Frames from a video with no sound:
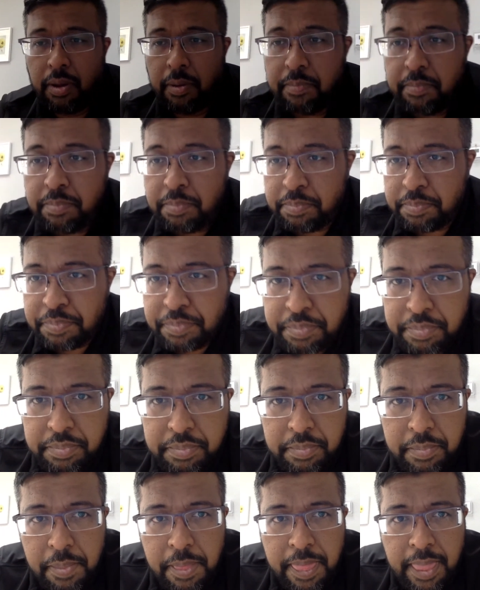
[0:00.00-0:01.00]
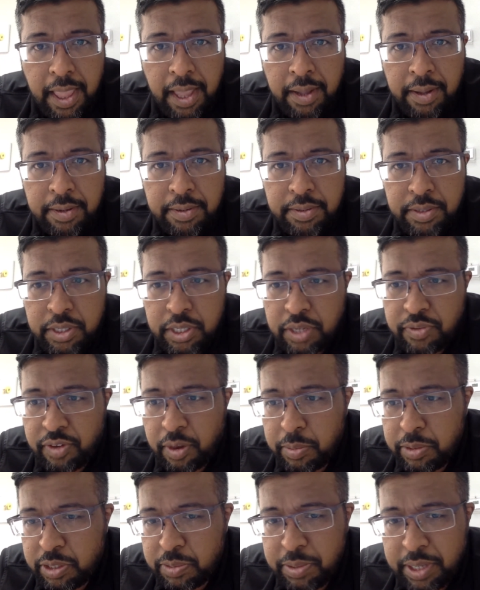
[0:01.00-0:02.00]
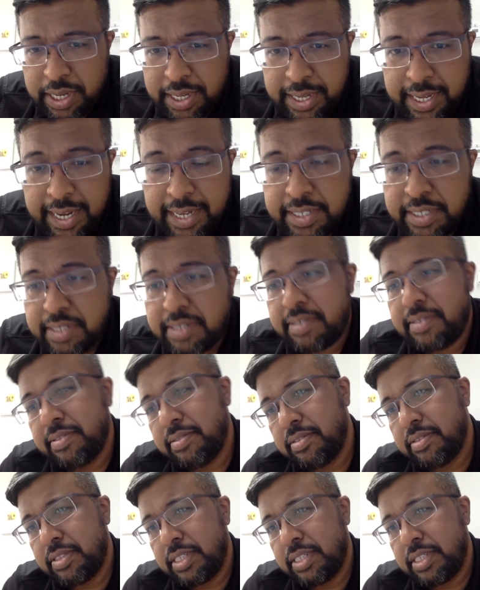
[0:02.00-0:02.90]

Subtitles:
If you want me to be a guest,